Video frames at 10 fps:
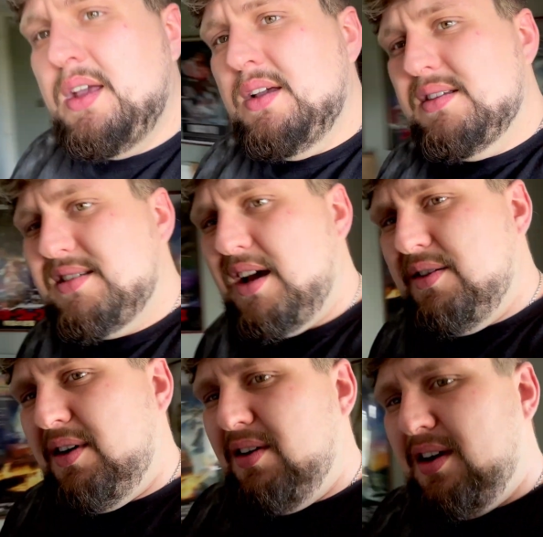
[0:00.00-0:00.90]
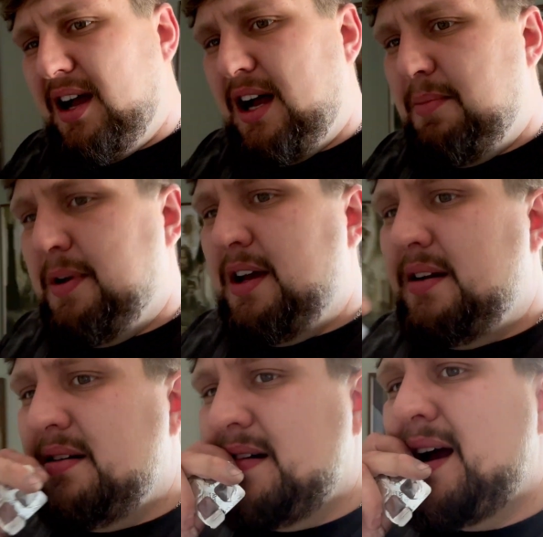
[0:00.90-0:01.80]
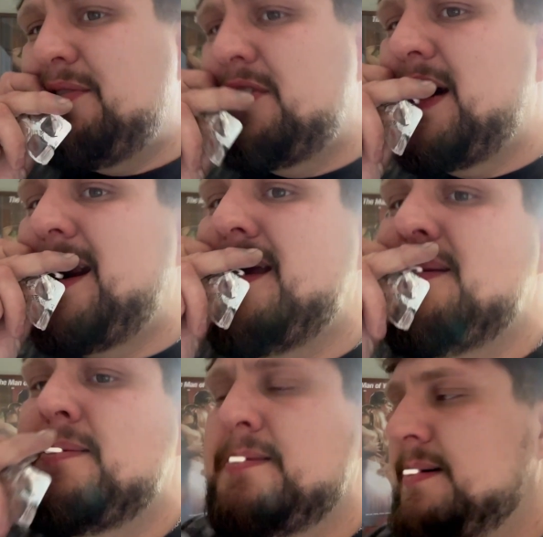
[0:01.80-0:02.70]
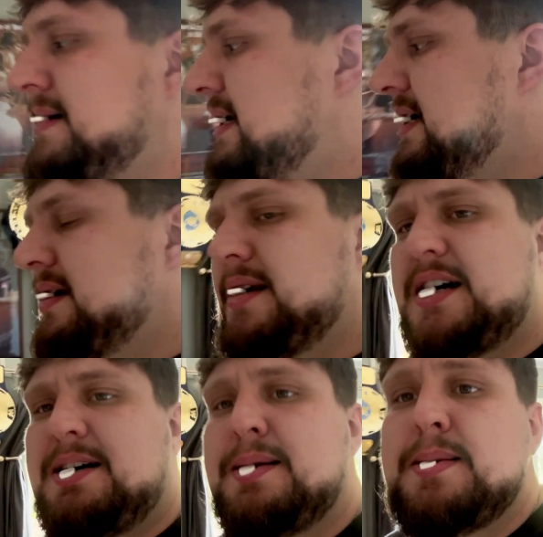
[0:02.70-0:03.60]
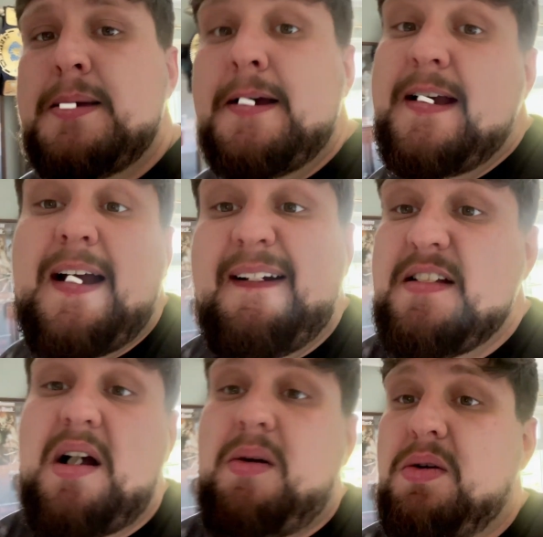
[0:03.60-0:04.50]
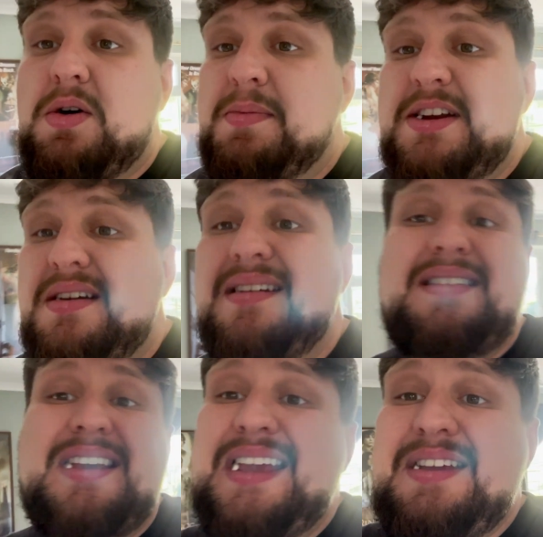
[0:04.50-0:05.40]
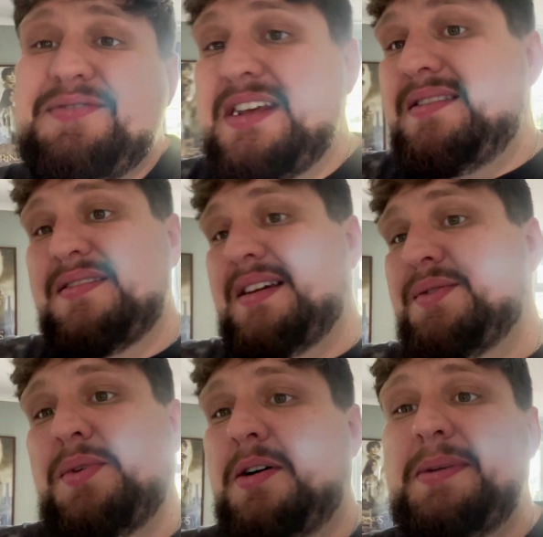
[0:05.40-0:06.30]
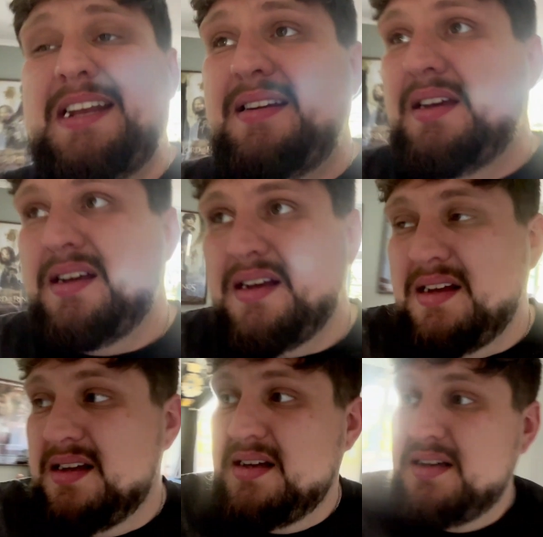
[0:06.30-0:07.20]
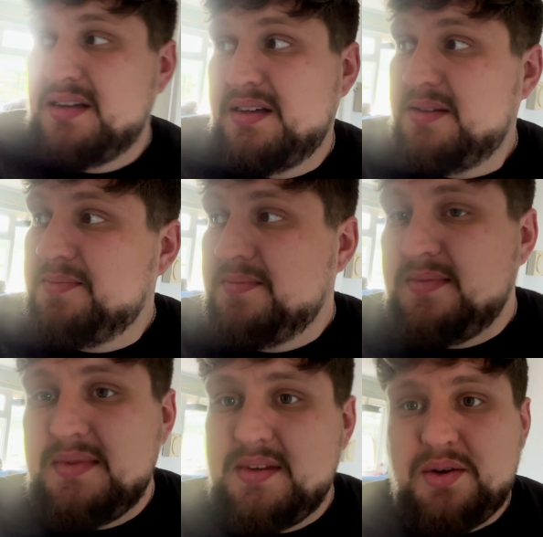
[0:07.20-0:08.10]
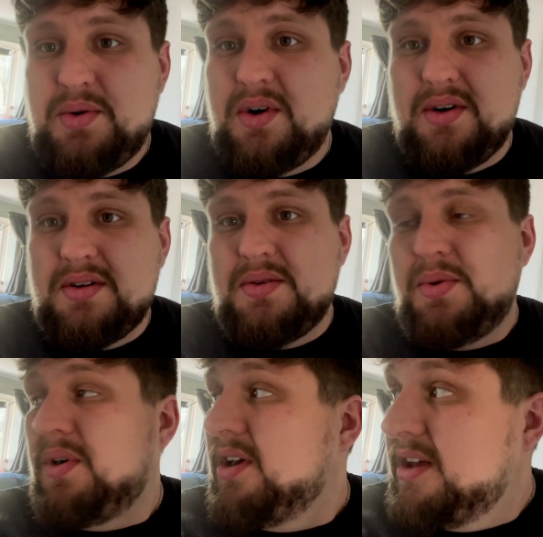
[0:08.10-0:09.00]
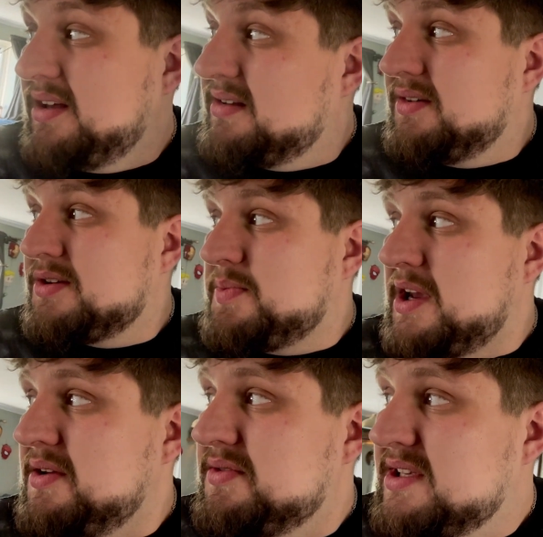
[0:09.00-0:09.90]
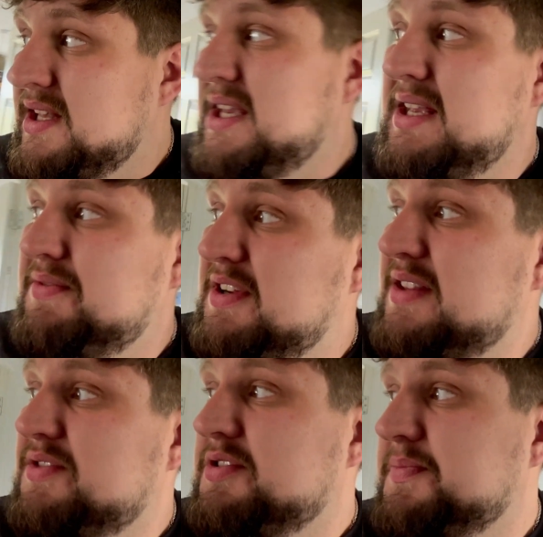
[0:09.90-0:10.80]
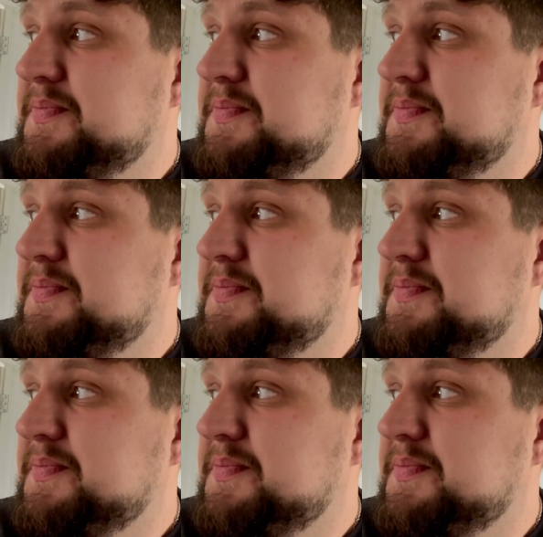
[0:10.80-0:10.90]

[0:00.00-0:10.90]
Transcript: So I've got heartburn, I'll have a Rennie, and yeah, that's what I've been doing in the evenings. That's why I've been quite quiet, I suppose, in the evenings.